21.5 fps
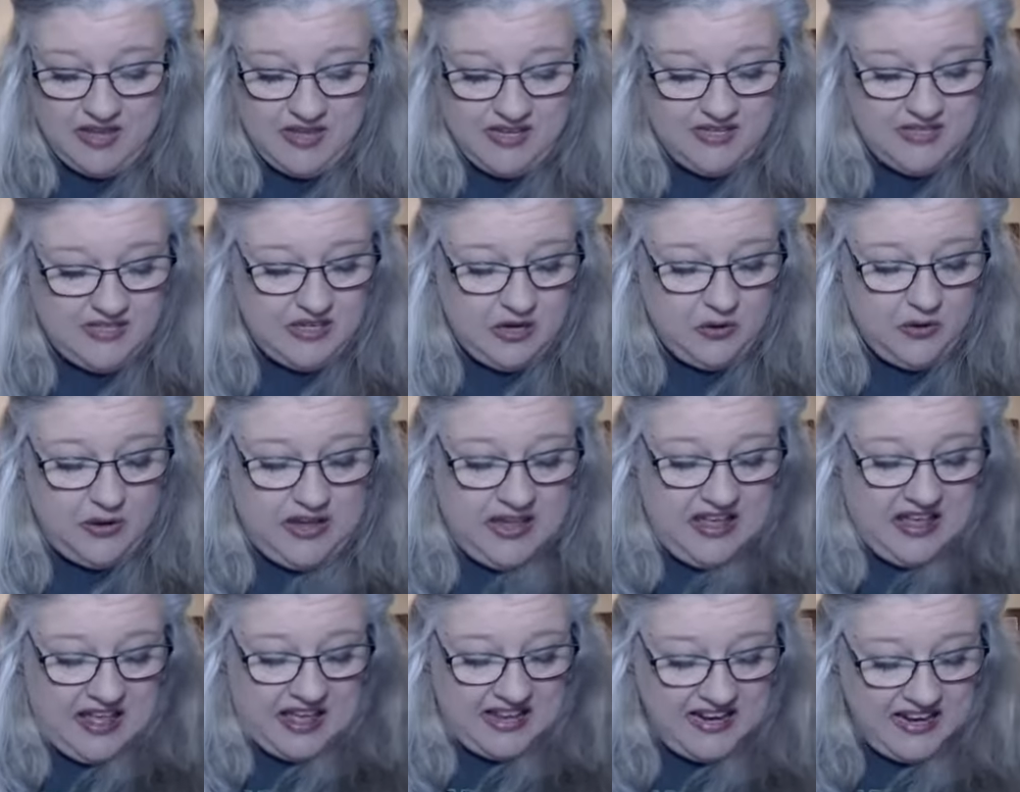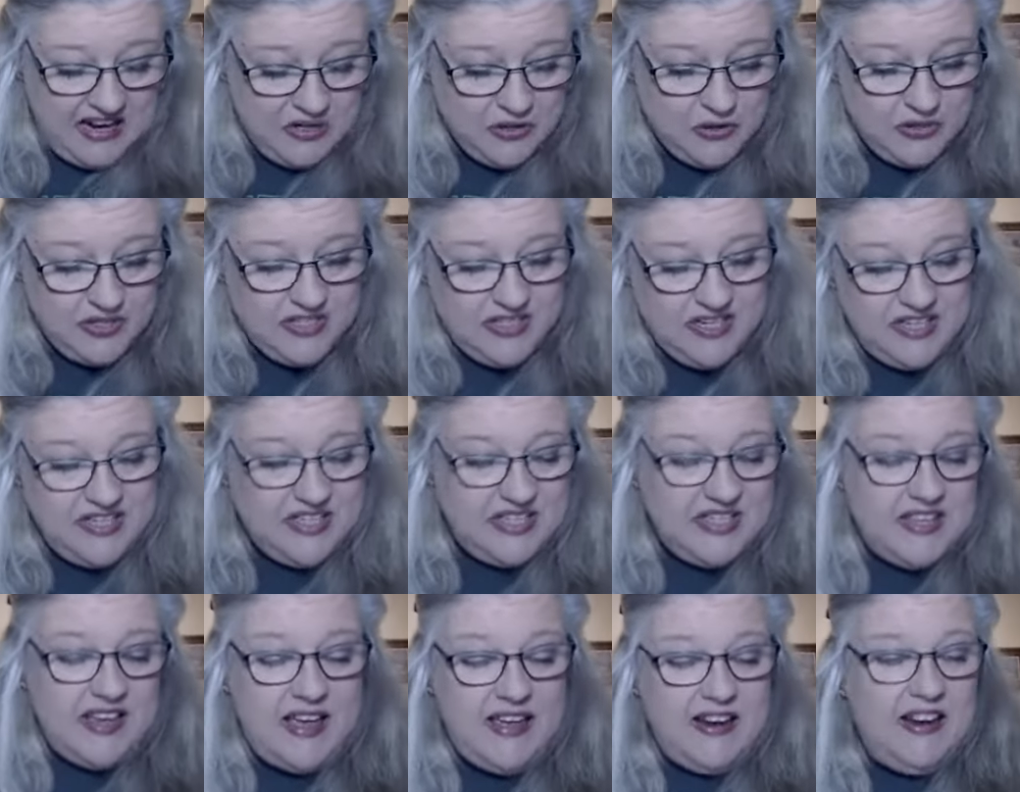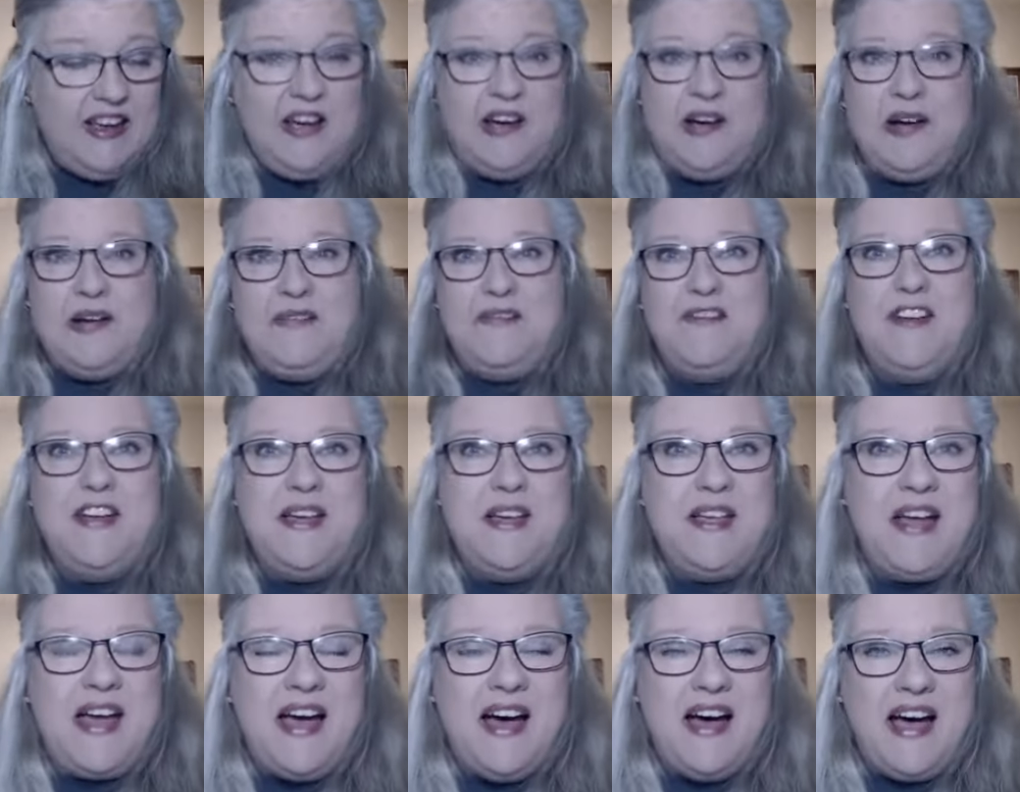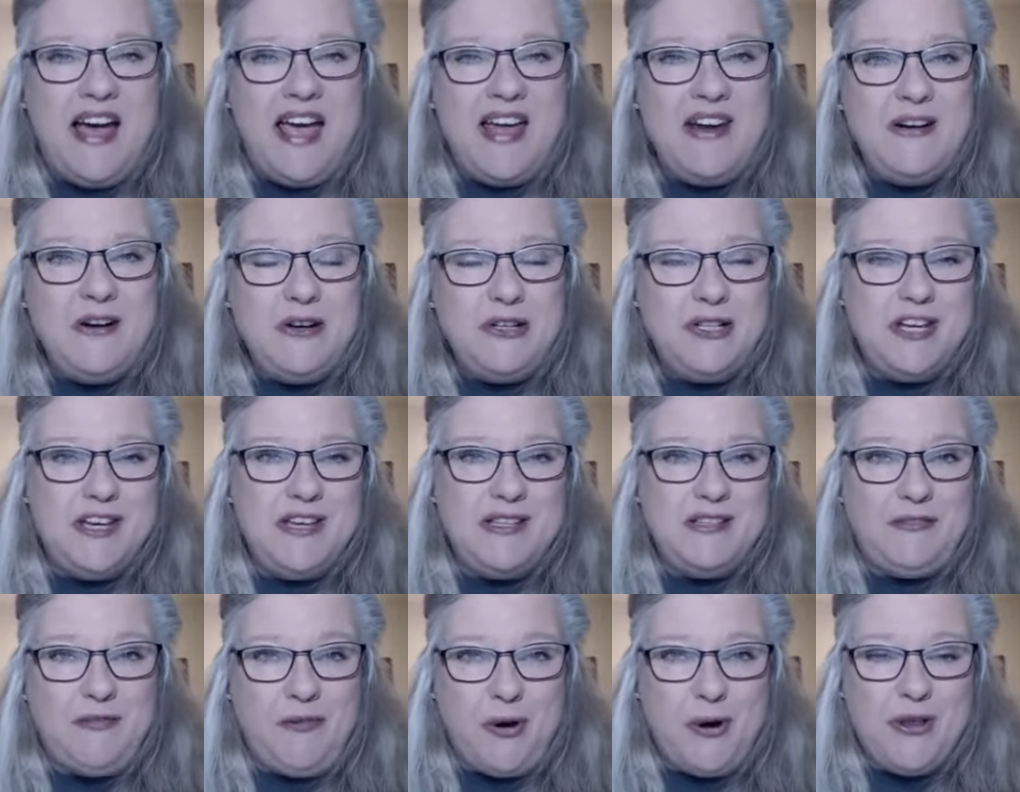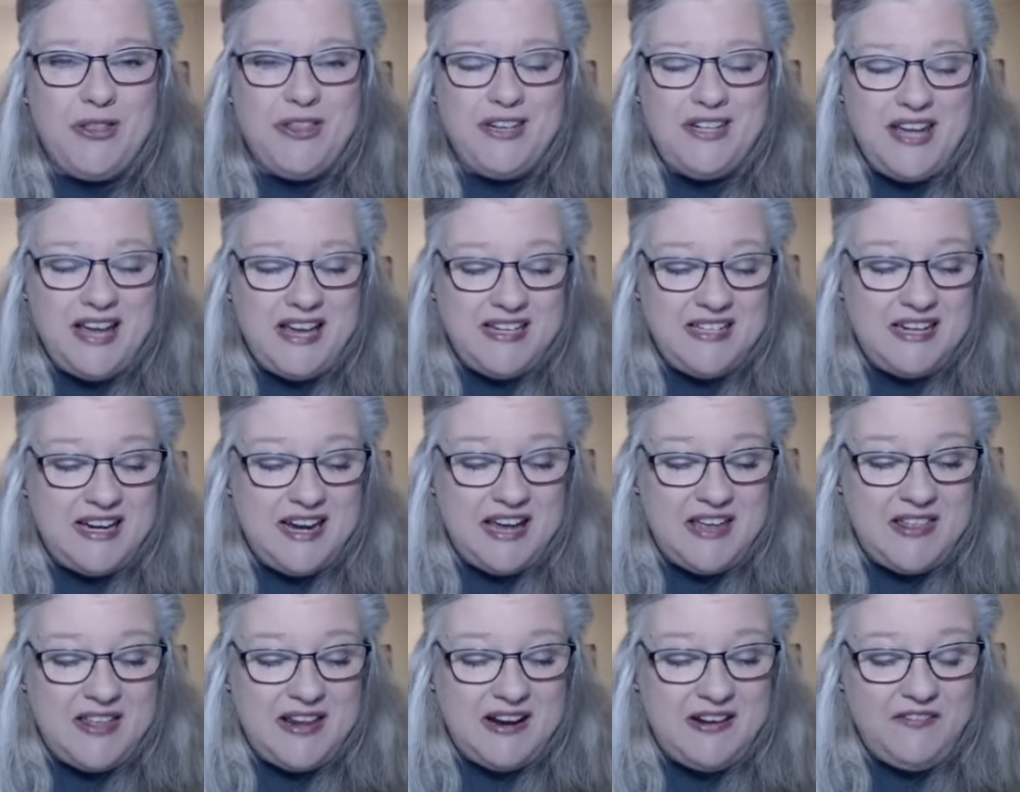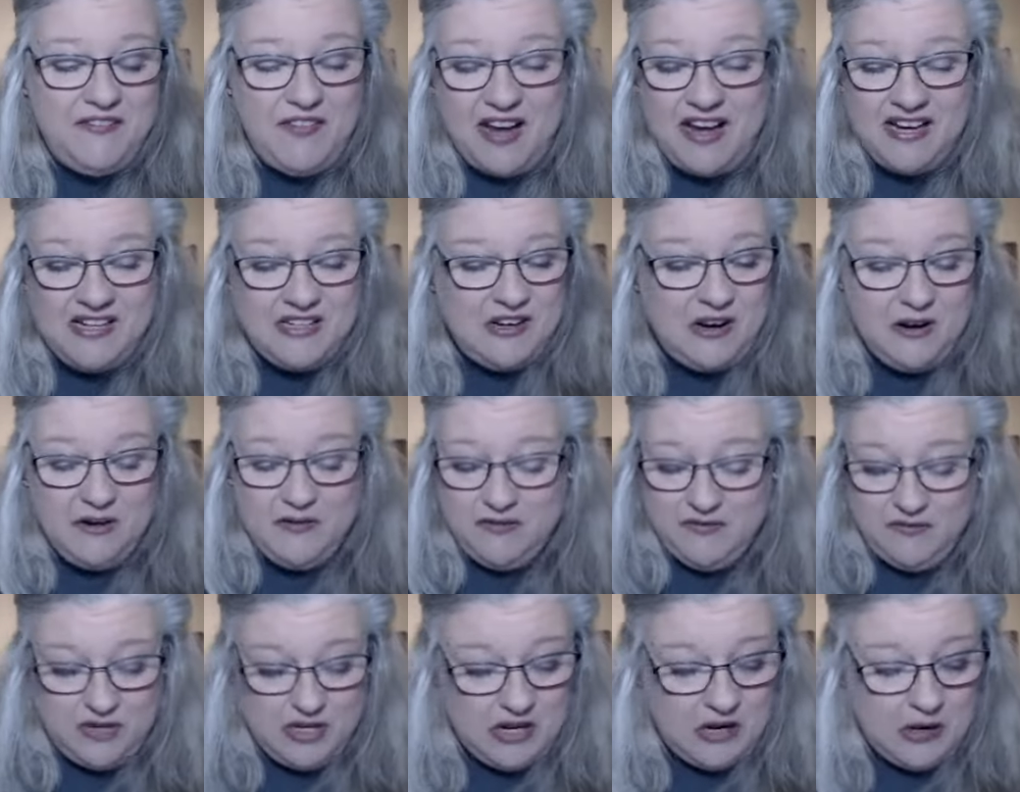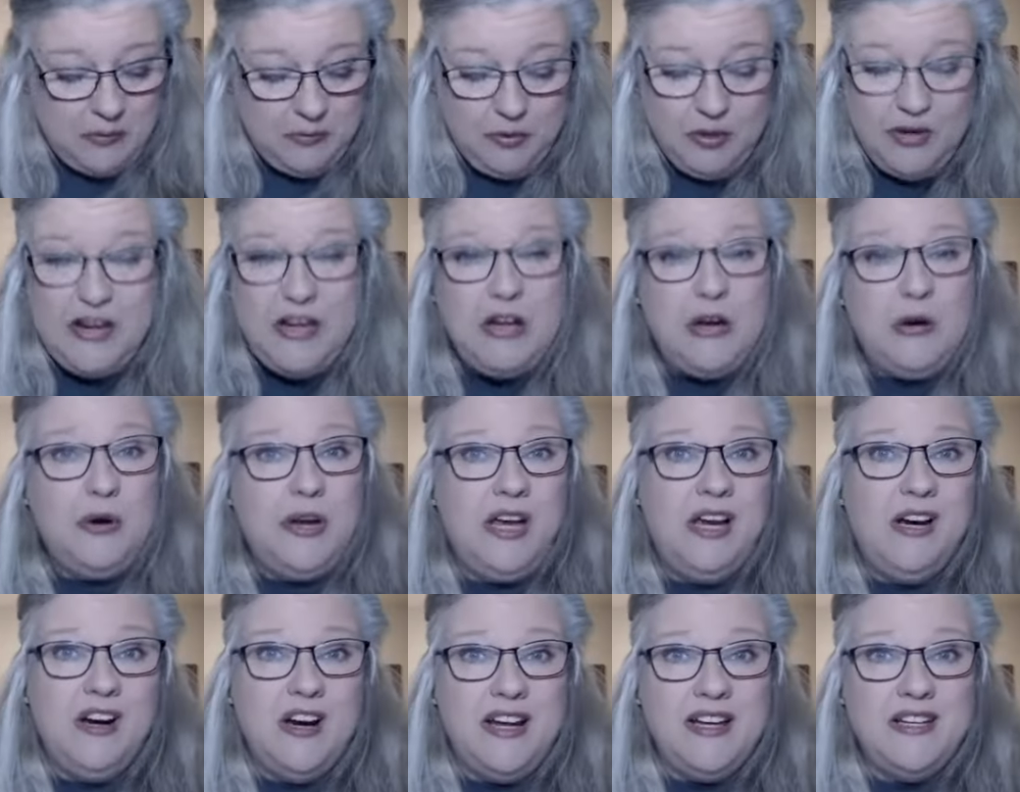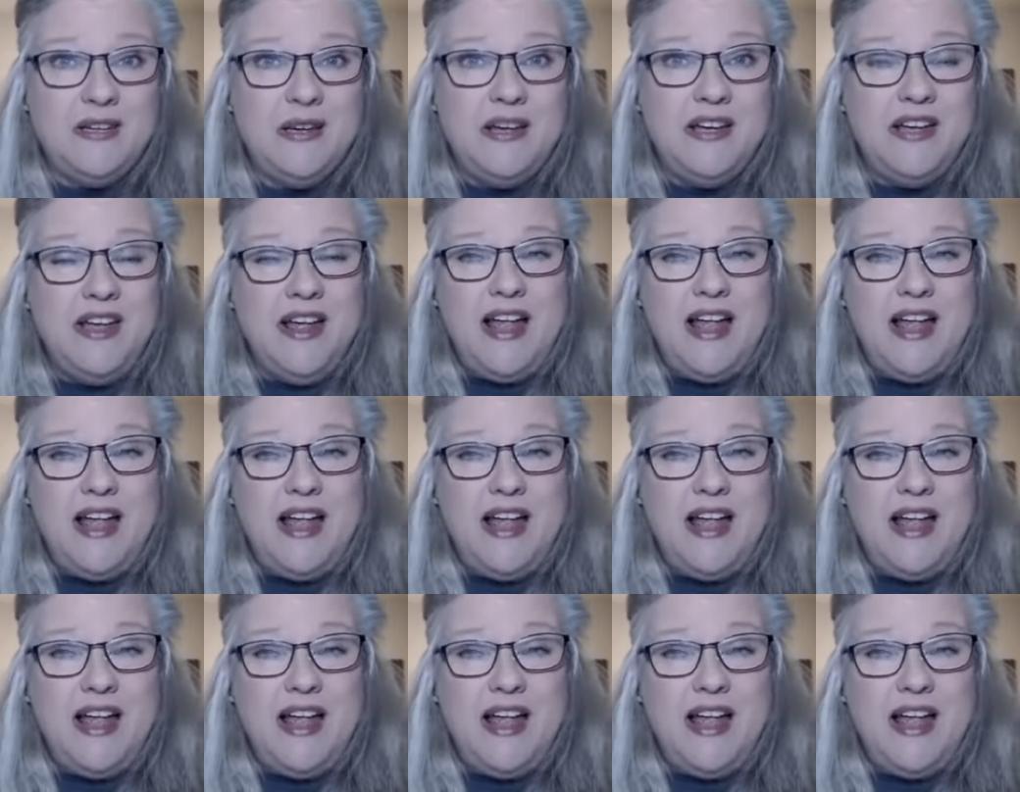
So, an interesting set of uh, energies for the day today that I find are you know pretty coherent